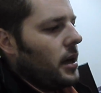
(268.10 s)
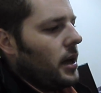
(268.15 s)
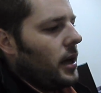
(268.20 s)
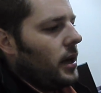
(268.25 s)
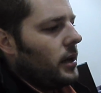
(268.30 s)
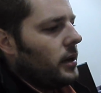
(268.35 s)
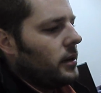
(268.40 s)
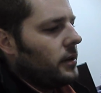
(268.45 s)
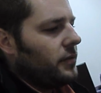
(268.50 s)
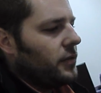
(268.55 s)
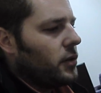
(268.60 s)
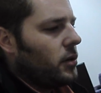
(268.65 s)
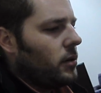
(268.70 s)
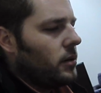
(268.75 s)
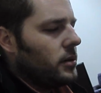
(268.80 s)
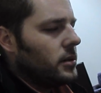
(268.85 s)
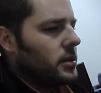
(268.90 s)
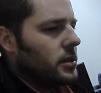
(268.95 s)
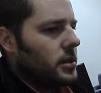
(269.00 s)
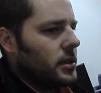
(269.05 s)
And of
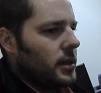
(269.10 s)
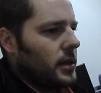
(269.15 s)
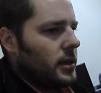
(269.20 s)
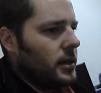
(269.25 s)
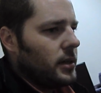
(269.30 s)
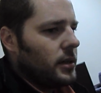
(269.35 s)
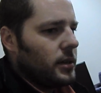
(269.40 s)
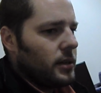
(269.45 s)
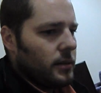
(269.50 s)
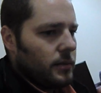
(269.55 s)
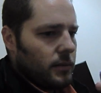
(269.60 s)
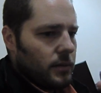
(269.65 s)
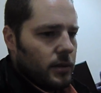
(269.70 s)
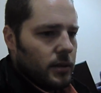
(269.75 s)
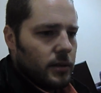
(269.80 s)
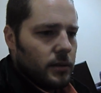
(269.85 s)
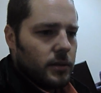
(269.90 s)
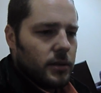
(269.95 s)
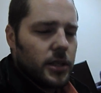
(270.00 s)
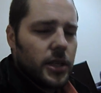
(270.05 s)
course, uh,
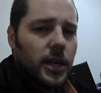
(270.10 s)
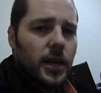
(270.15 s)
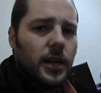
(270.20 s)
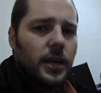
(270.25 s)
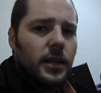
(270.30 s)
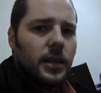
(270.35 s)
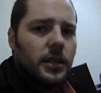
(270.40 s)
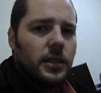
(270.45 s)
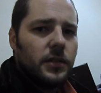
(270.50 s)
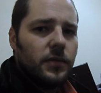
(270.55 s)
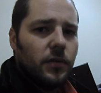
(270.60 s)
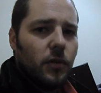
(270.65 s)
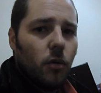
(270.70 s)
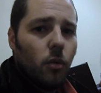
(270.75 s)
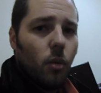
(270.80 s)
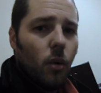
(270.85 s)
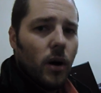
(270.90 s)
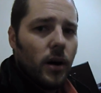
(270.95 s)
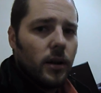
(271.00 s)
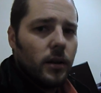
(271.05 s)
the Chinese for
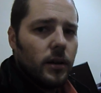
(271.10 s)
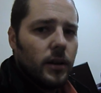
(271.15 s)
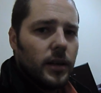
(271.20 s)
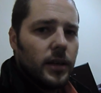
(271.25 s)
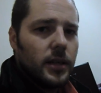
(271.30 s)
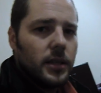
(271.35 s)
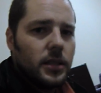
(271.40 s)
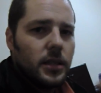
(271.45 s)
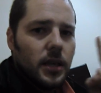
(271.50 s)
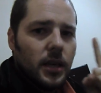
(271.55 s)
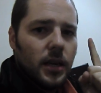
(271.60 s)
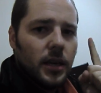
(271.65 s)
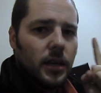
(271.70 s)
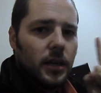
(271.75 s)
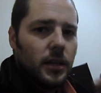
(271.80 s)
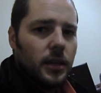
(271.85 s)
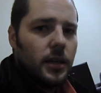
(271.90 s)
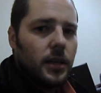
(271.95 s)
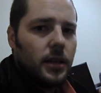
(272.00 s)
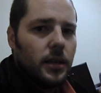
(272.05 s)
one is
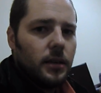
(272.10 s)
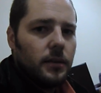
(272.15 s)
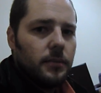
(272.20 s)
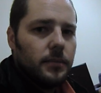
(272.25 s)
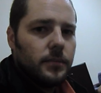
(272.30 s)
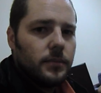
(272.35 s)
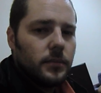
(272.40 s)
yi.